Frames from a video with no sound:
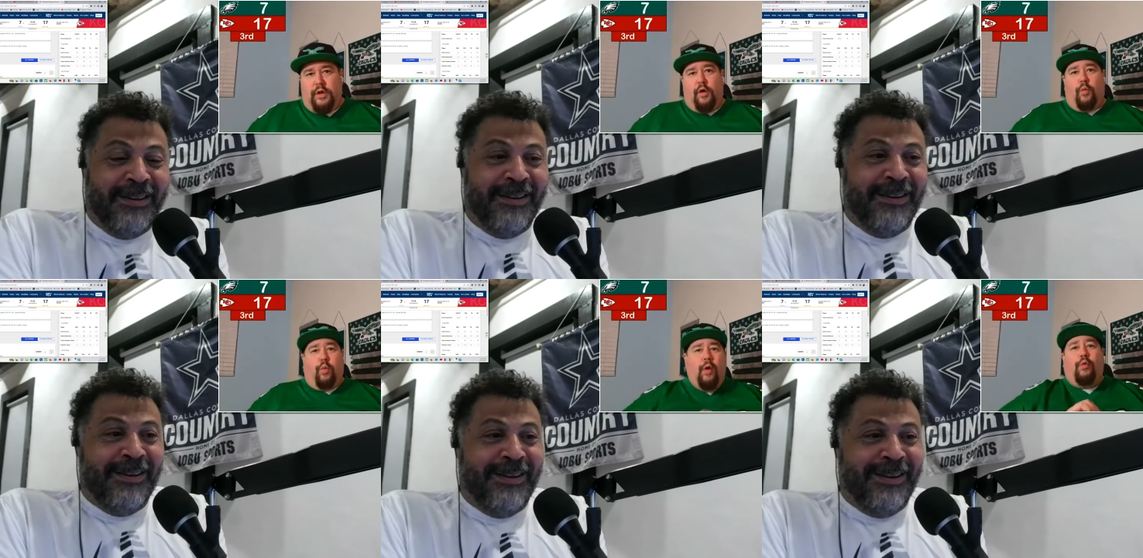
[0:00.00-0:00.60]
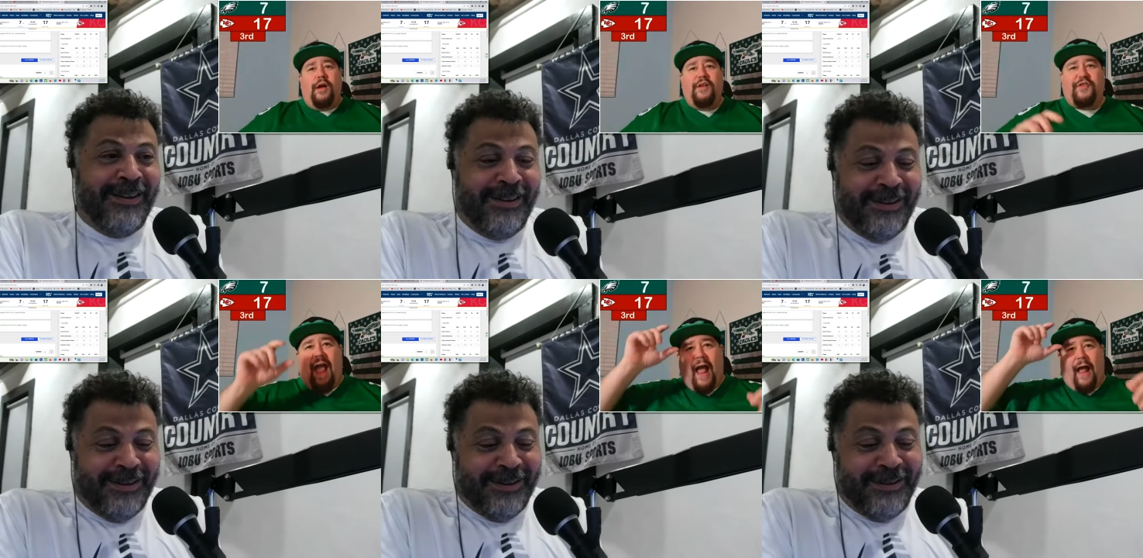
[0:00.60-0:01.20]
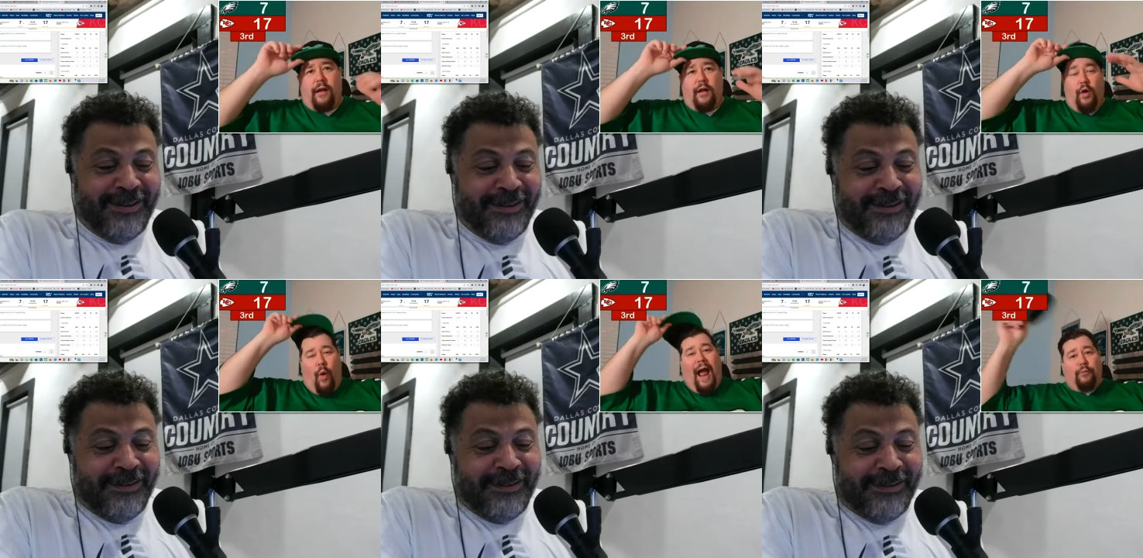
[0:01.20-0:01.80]
Speaker 1: What was that?
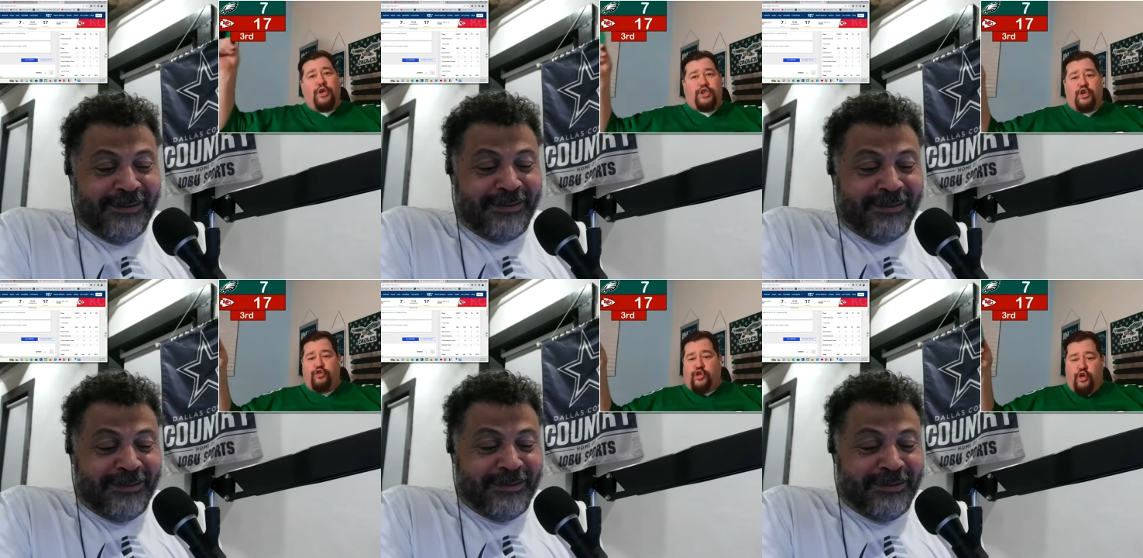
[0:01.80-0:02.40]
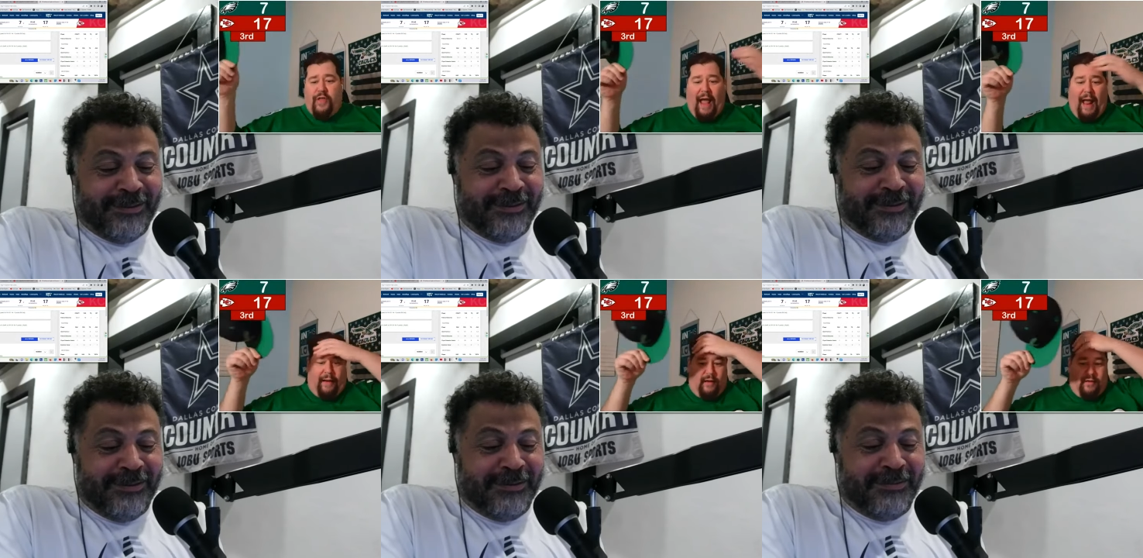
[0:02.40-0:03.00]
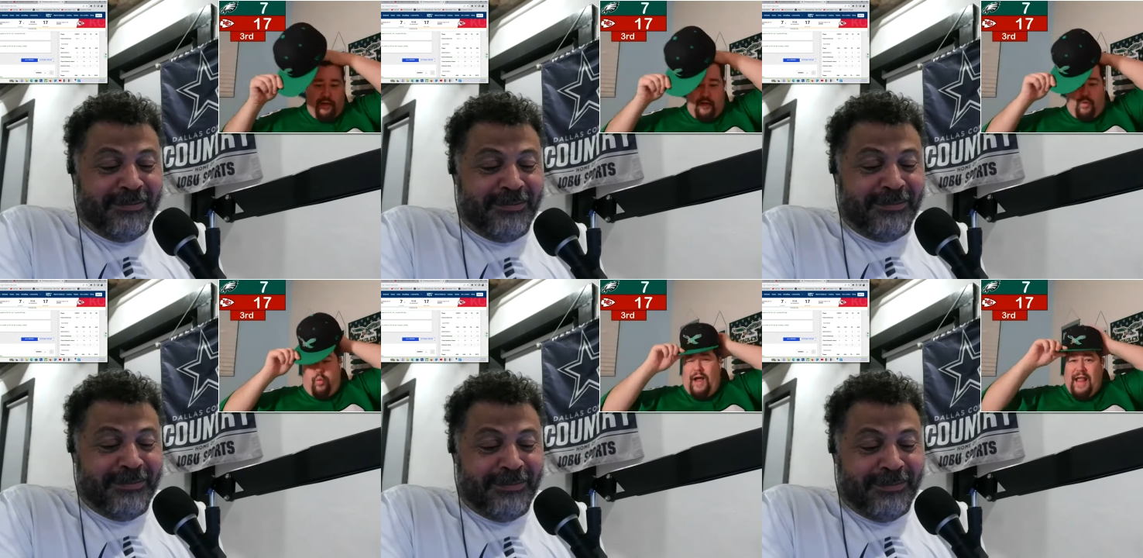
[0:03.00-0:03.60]
Why would you do that?
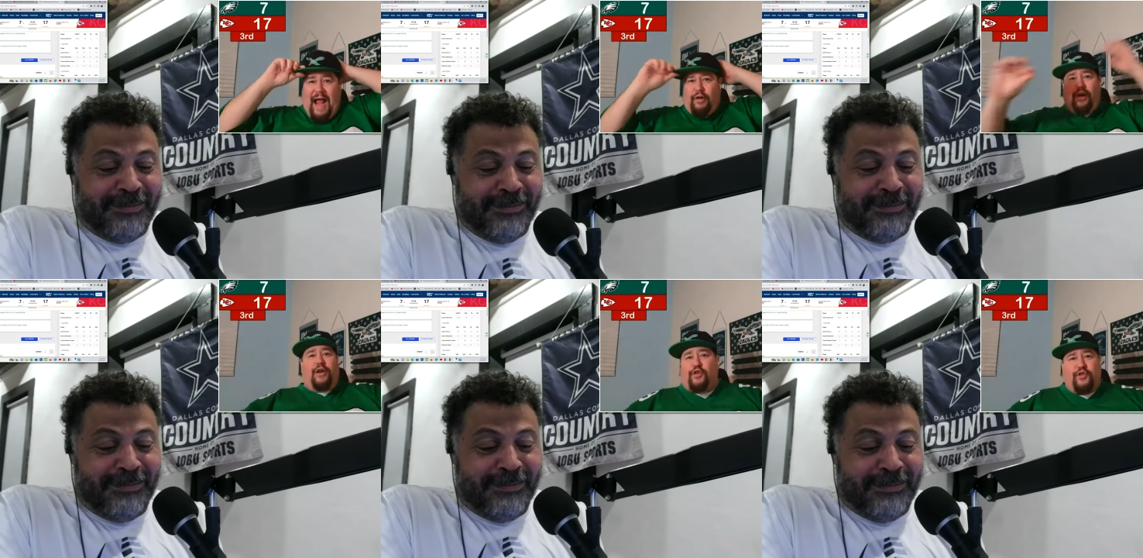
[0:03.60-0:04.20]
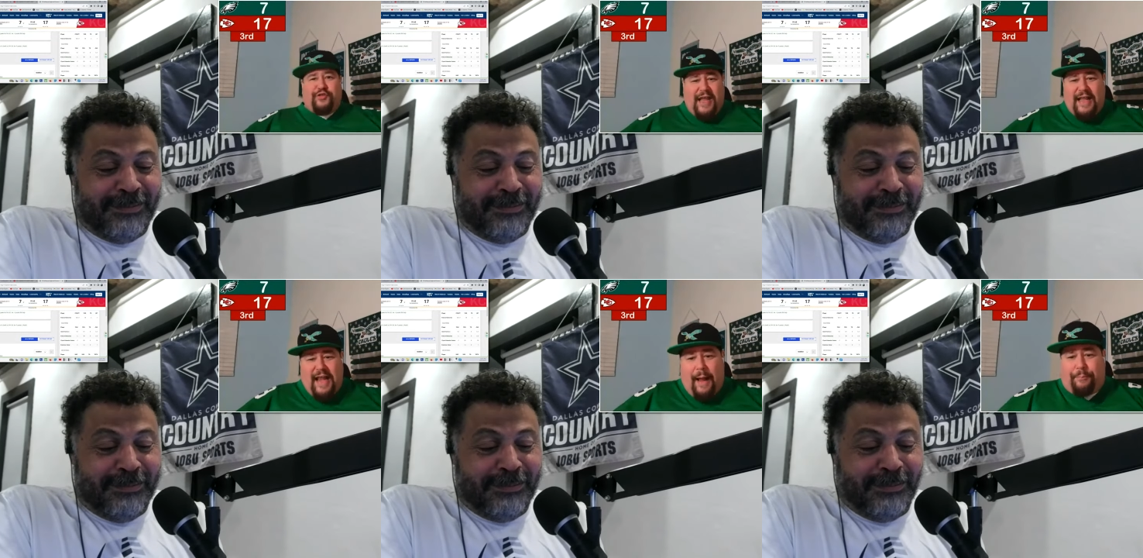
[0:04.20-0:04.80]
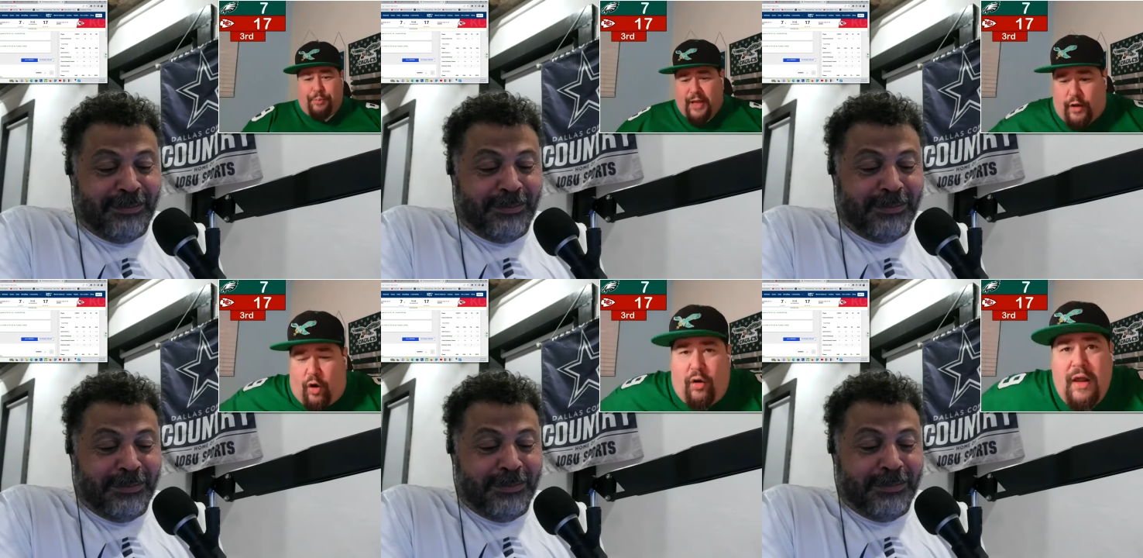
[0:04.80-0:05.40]
What? I don't understand that play
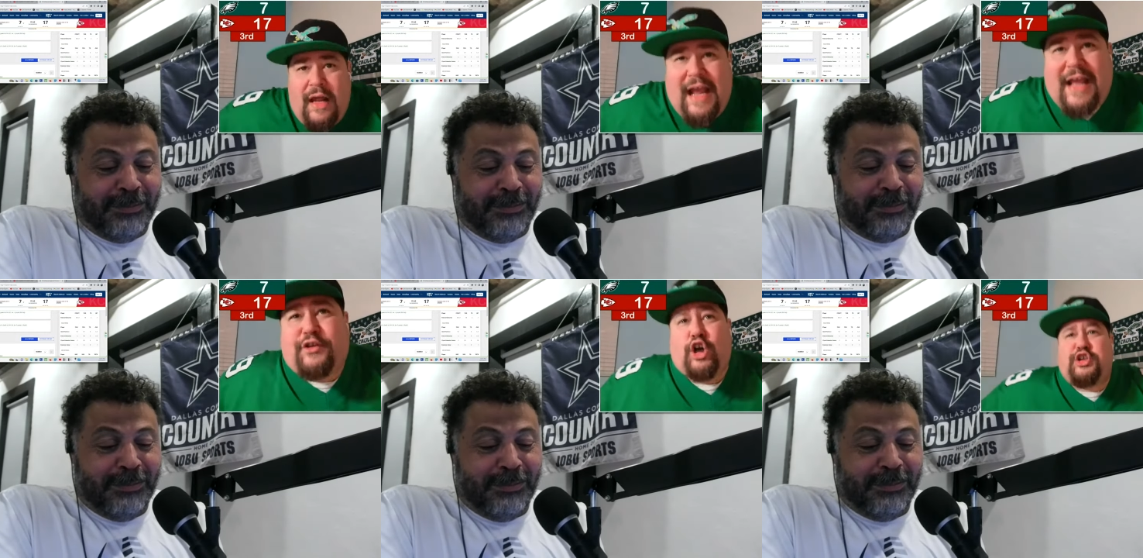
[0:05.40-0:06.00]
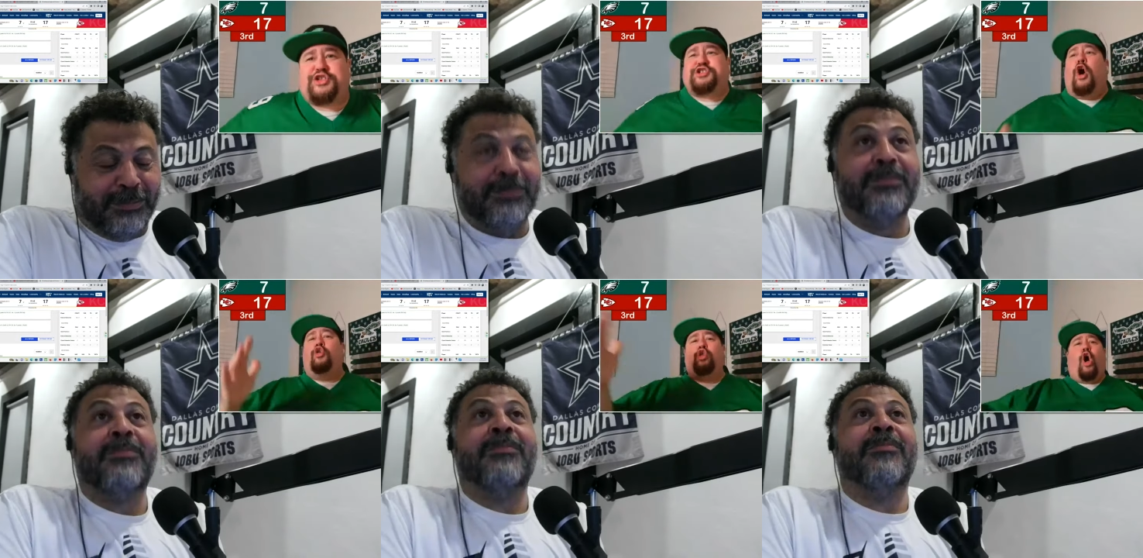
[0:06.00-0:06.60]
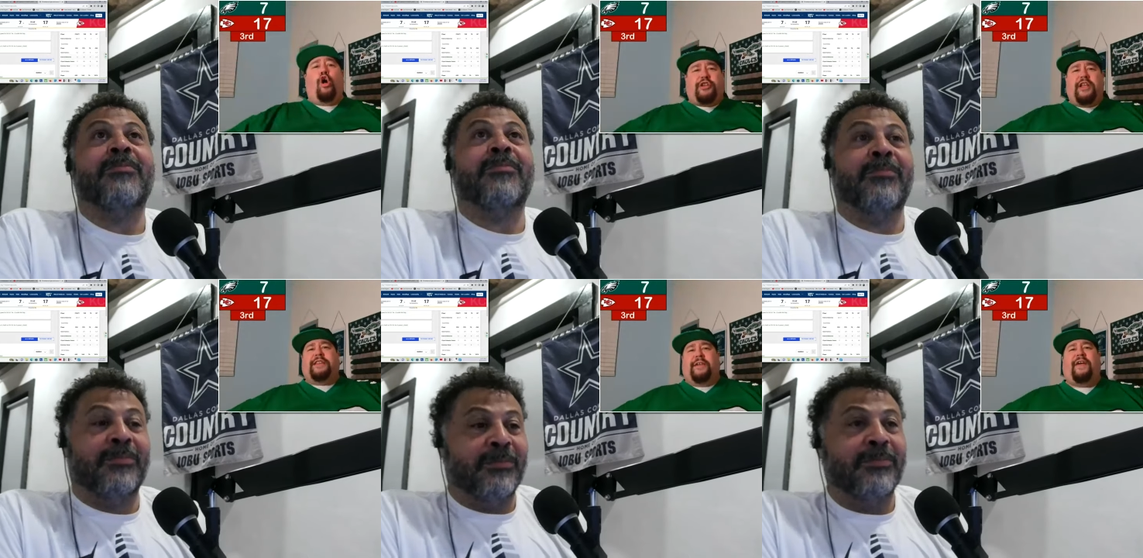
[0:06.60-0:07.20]
call. It took so long to
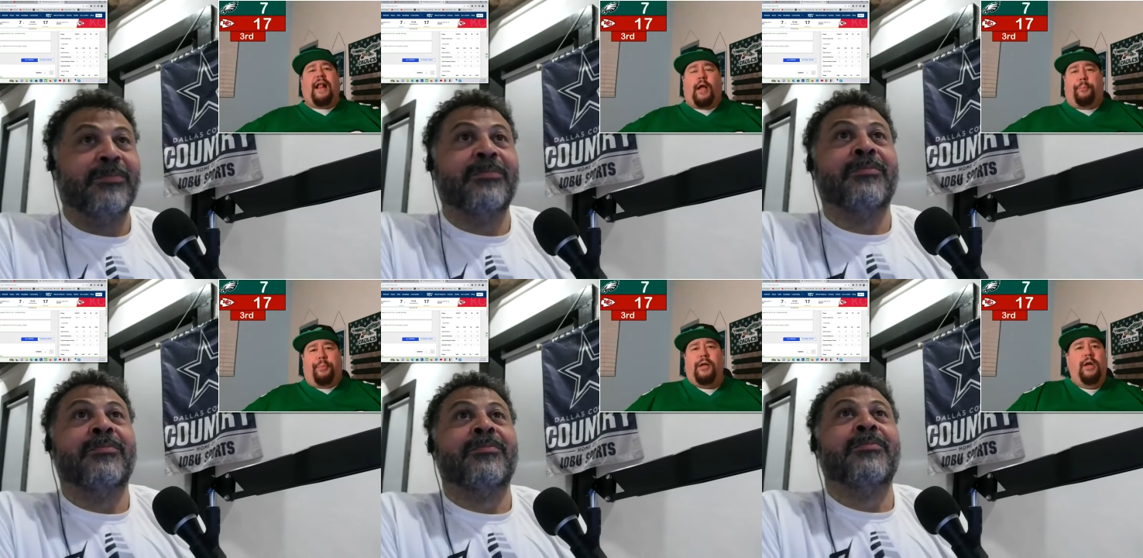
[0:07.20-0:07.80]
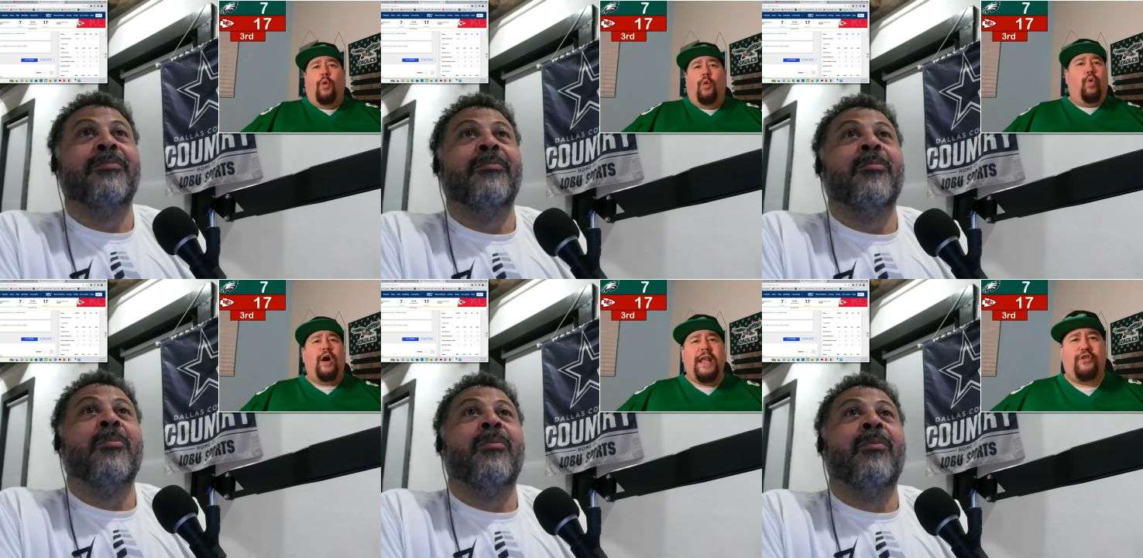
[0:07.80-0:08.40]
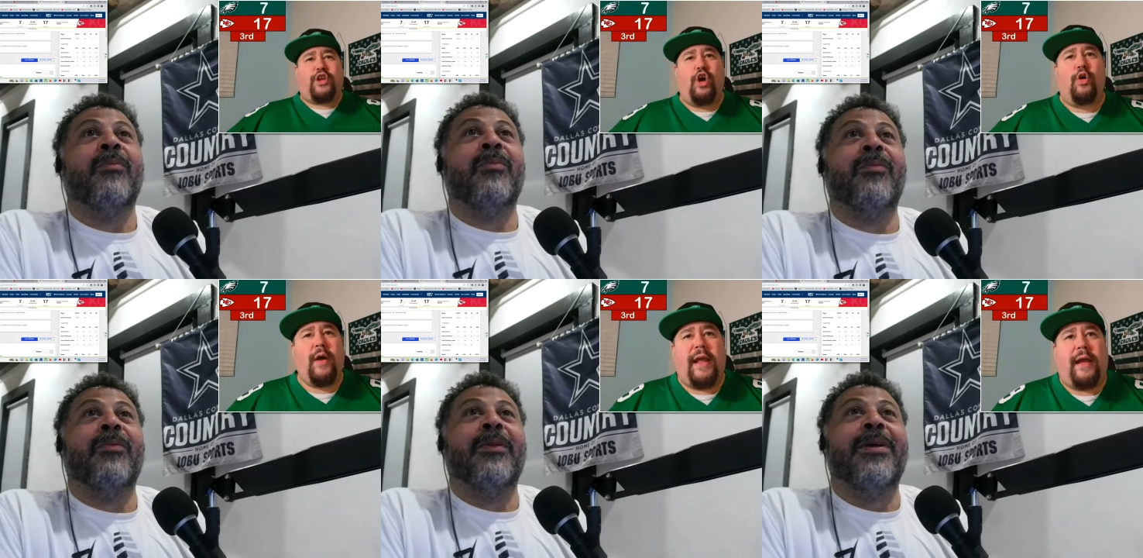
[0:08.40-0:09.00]
develop. What are you doing?